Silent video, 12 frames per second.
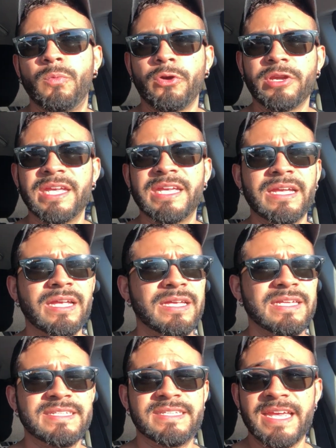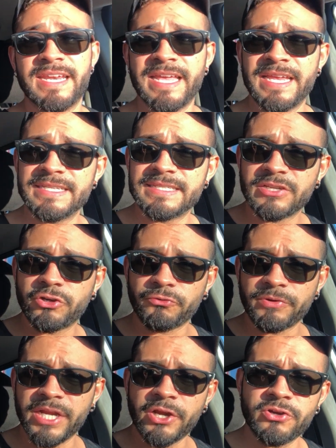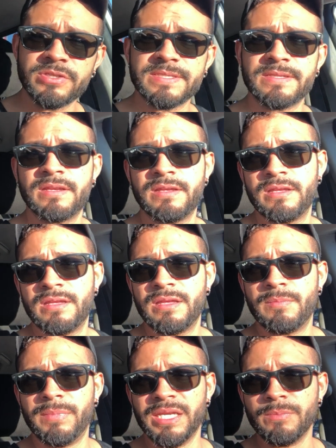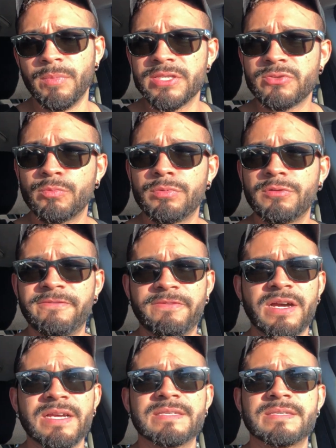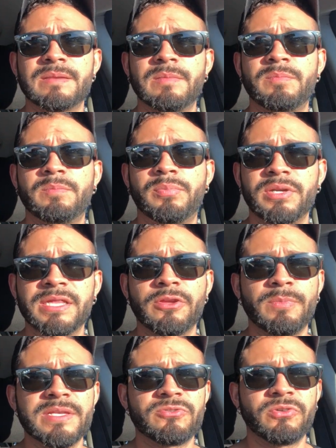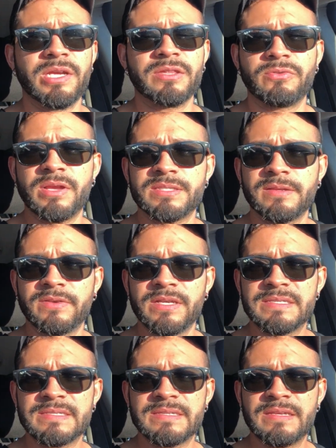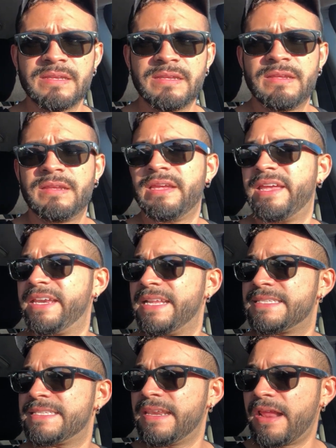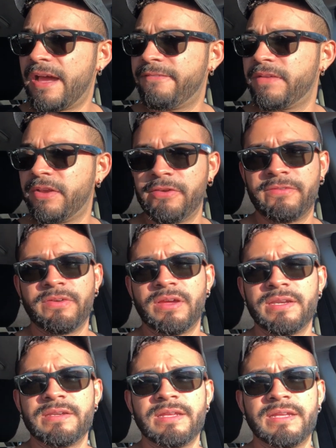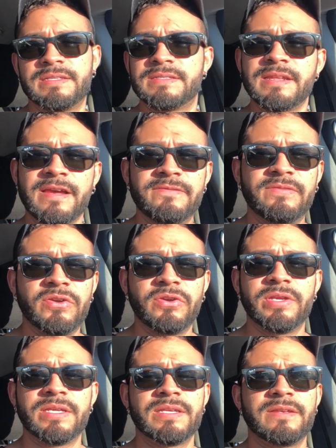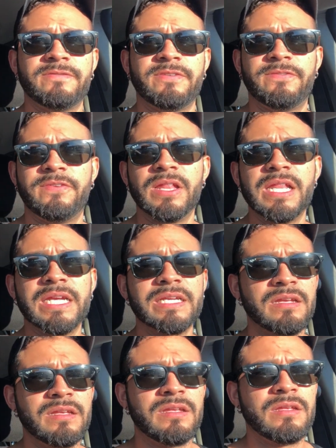working dead-end careers, being miserable fucks, putting their misery on the rest of us. And it's not very fun, and it's not very fulfilling